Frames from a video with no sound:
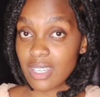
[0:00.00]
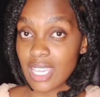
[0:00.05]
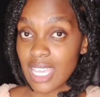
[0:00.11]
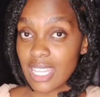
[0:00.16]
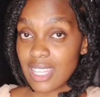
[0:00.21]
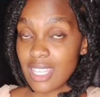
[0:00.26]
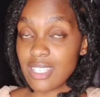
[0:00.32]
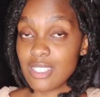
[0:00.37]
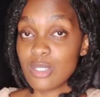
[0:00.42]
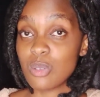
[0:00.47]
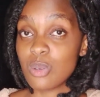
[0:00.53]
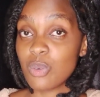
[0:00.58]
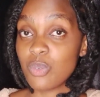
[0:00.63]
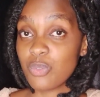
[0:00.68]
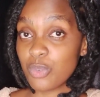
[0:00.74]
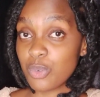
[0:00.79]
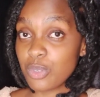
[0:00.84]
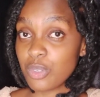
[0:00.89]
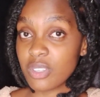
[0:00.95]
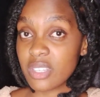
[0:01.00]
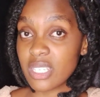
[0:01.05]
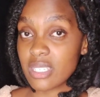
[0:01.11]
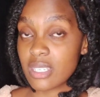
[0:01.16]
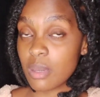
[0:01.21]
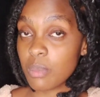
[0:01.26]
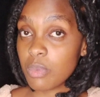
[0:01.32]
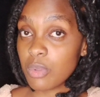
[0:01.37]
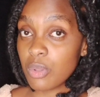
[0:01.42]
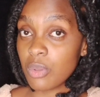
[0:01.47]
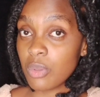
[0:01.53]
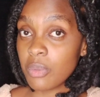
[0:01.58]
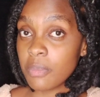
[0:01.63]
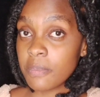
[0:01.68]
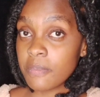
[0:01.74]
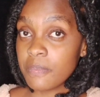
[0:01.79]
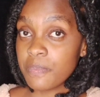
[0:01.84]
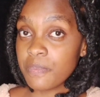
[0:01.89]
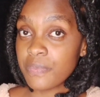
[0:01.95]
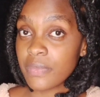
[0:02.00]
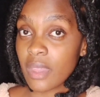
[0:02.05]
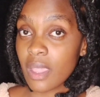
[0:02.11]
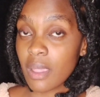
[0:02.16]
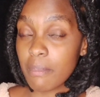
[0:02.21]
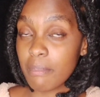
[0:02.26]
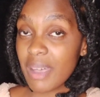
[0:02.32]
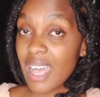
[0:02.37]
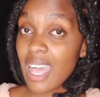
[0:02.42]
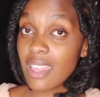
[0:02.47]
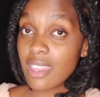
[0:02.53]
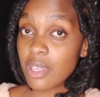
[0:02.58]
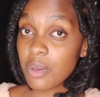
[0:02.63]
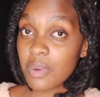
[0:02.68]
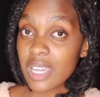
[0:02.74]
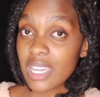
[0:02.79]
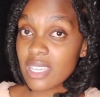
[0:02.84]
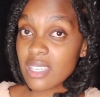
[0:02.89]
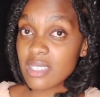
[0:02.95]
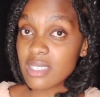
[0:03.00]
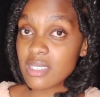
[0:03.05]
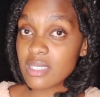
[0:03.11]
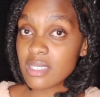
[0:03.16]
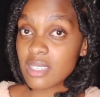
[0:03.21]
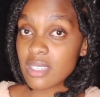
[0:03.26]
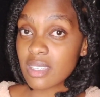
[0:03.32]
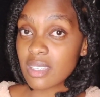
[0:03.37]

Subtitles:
and there's no food on the table. But otherwise,